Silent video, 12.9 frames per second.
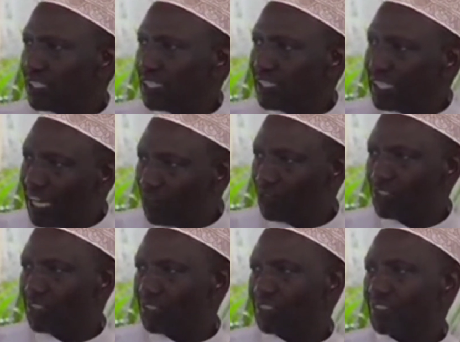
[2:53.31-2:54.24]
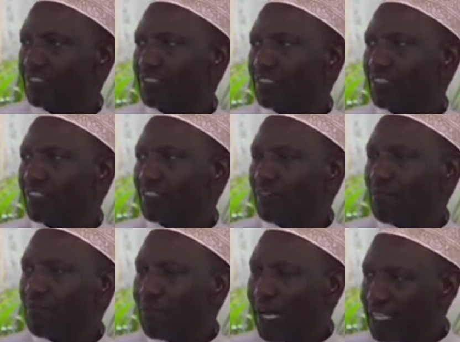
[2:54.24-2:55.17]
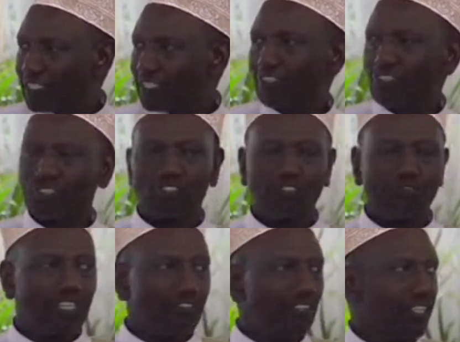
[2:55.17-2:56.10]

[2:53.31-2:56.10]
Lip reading: down, manage the cost of living,